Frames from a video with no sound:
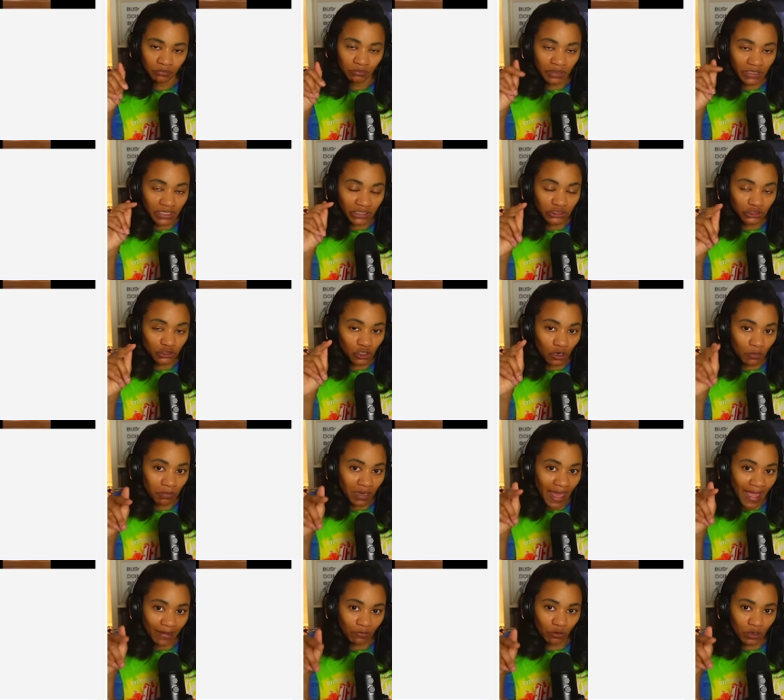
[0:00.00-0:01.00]
Because you're a
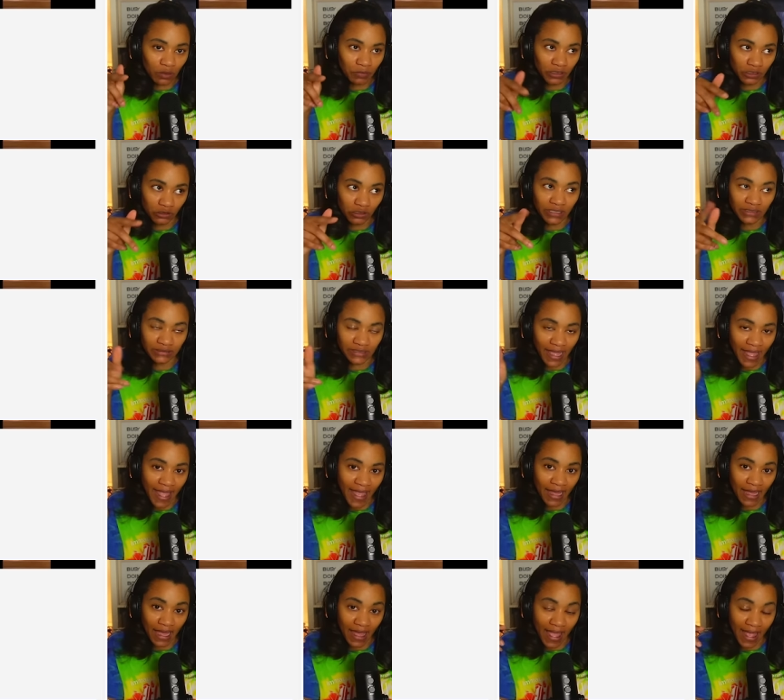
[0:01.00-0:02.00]
black woman, you get to
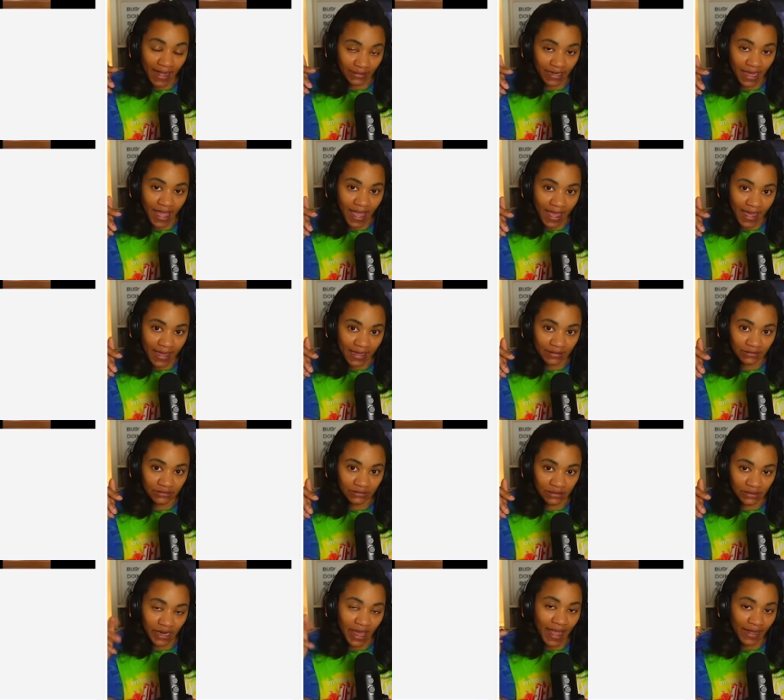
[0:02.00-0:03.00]
act the
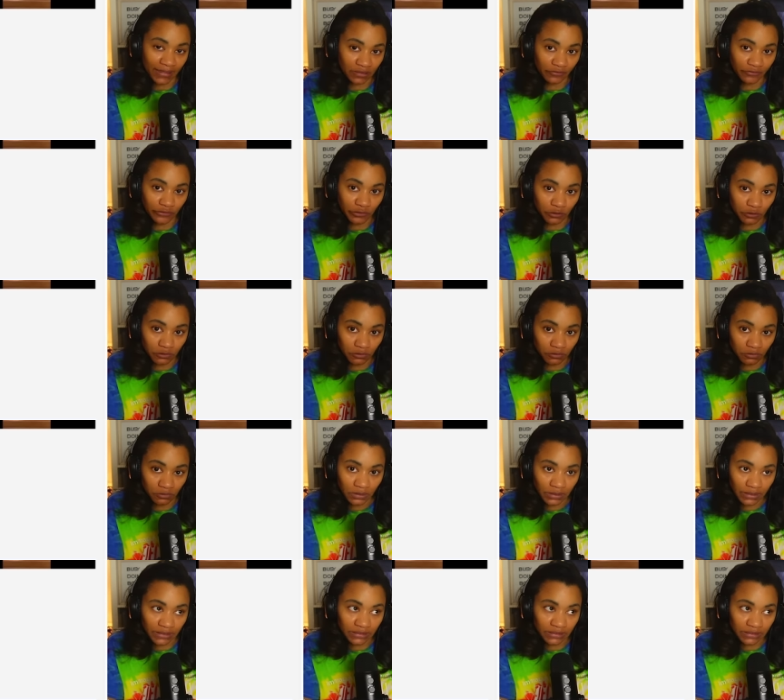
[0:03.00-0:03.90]
ass and act a fool